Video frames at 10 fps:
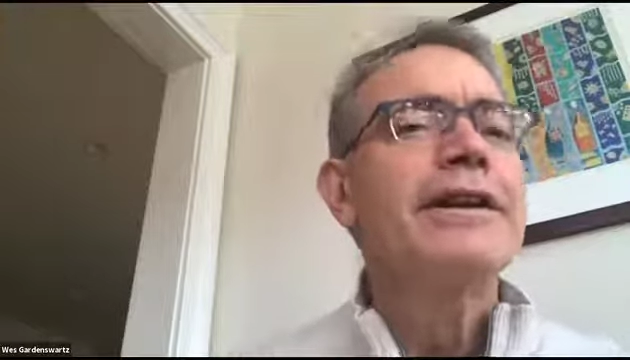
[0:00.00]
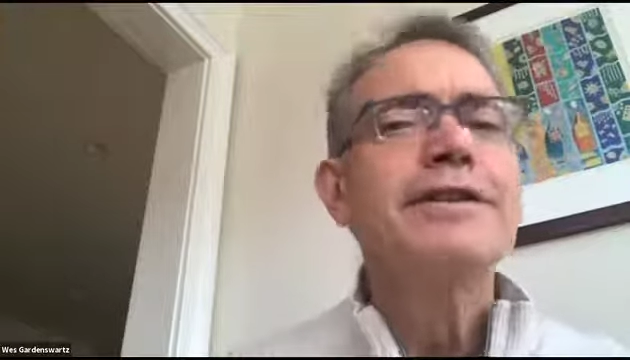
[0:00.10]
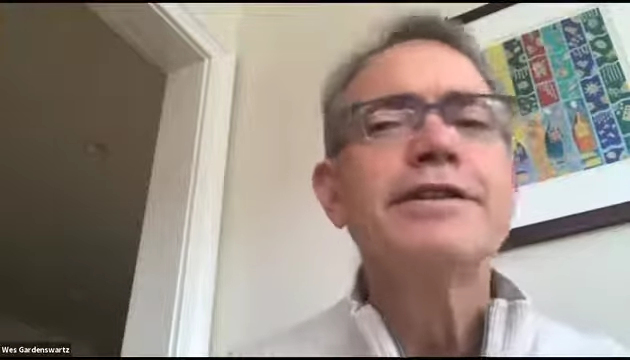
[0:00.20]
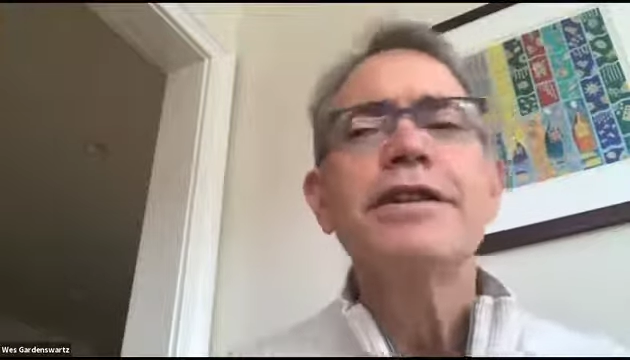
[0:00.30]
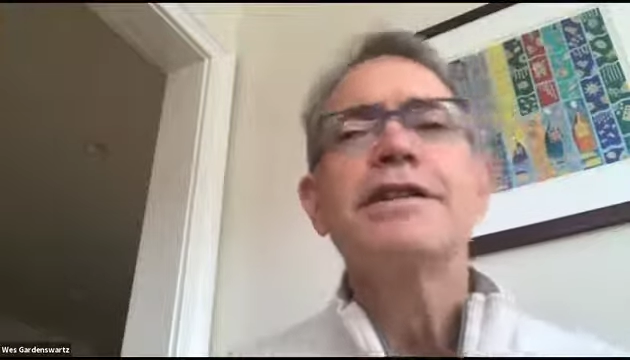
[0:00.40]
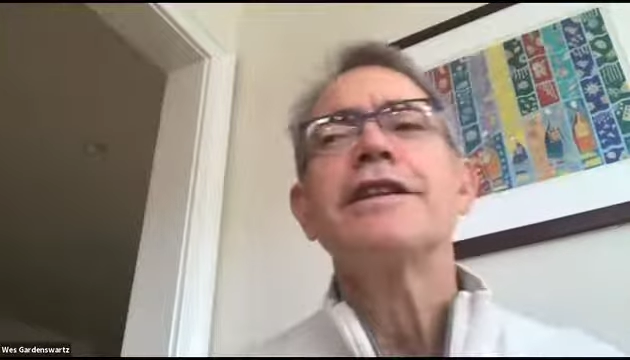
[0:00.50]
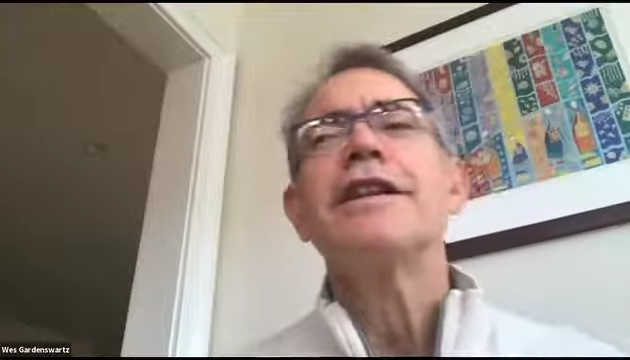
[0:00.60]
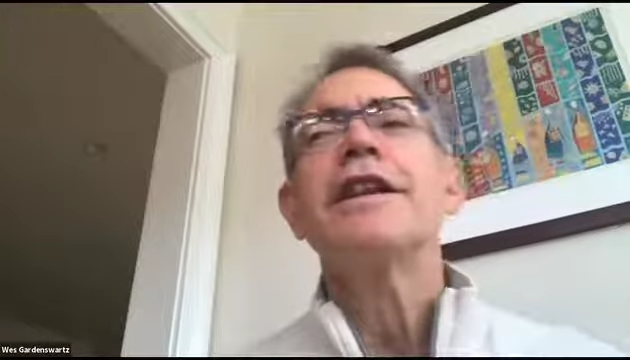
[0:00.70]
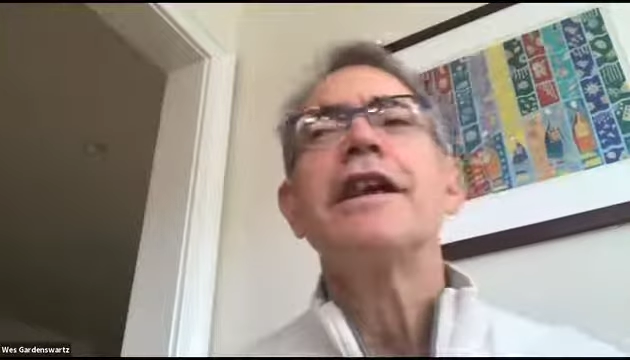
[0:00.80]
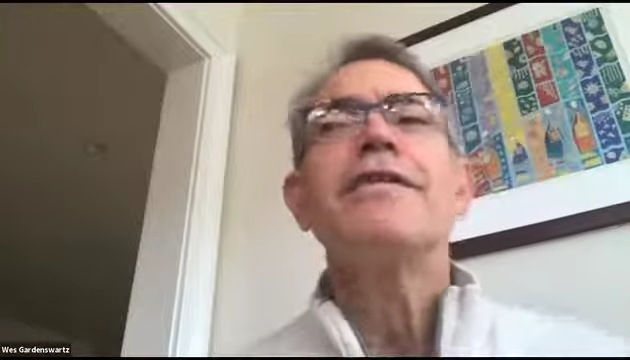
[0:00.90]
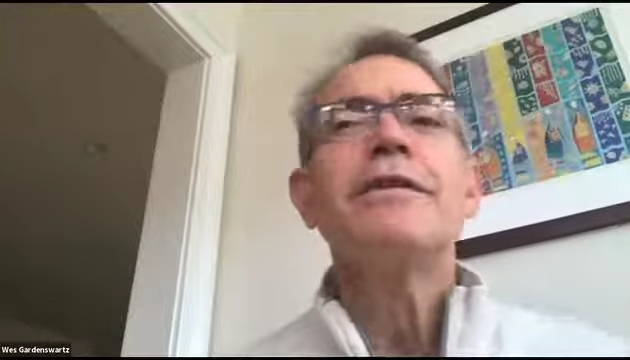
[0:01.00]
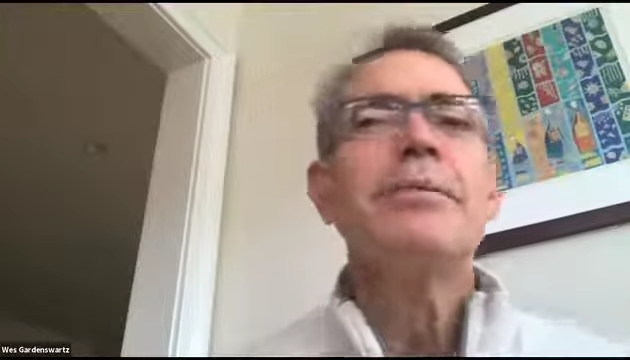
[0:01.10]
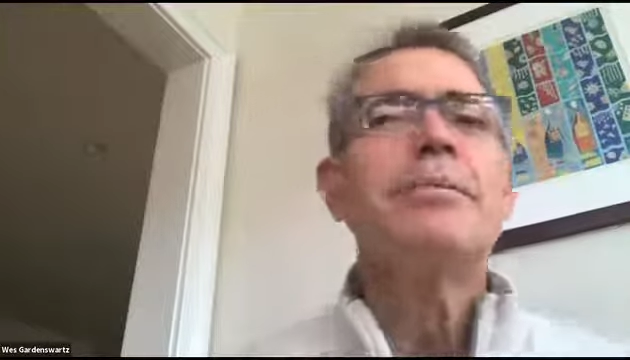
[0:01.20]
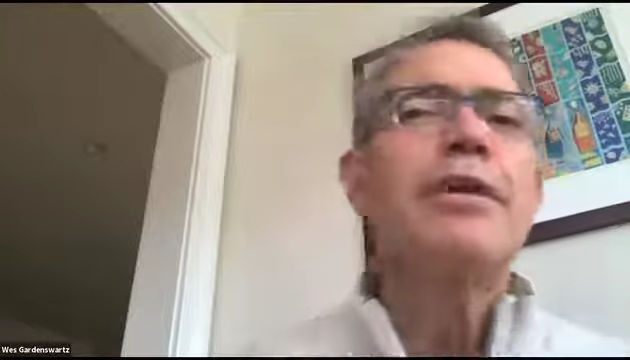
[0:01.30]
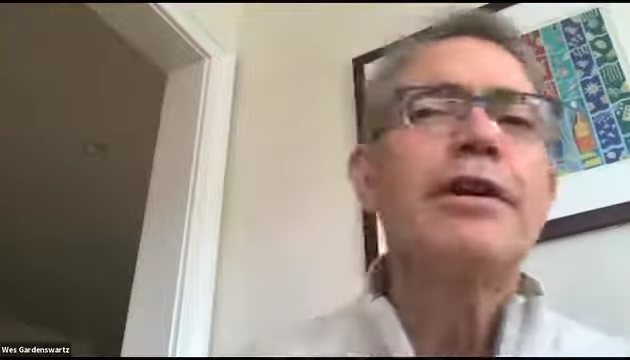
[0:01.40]
is just an
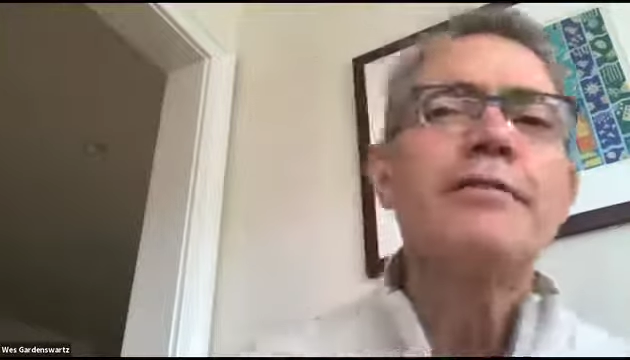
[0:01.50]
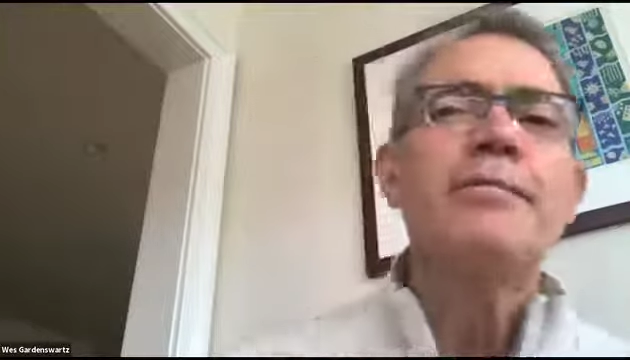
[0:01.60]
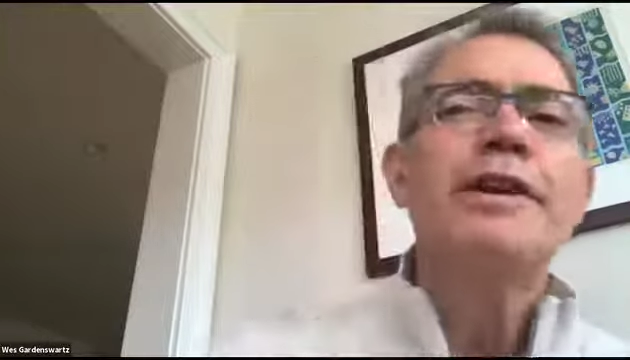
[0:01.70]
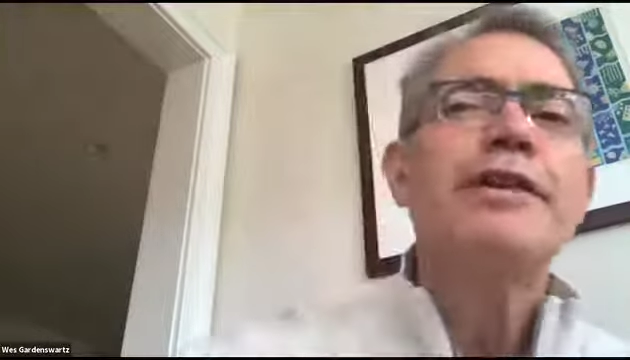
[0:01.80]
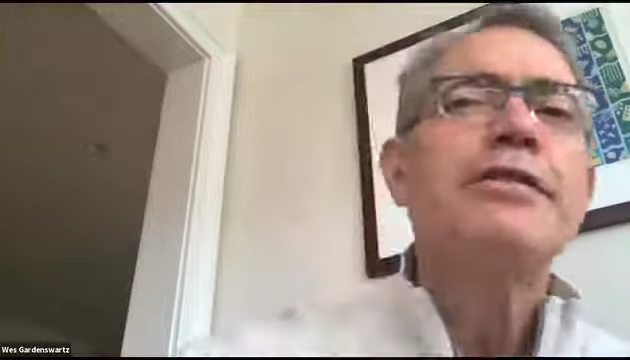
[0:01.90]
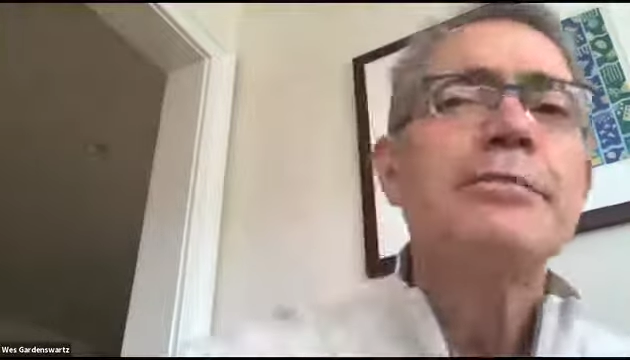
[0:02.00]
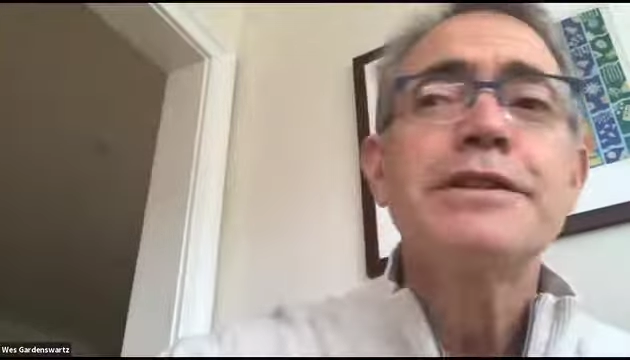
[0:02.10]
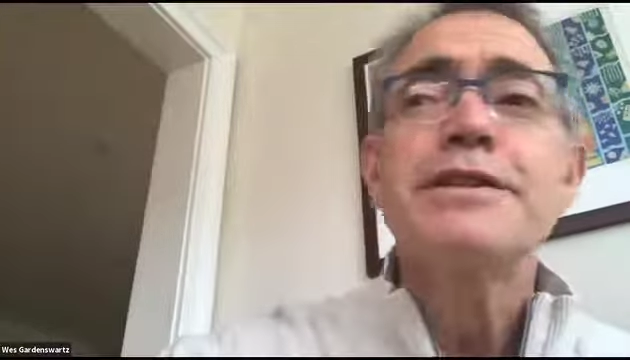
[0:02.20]
inevitable part of being human.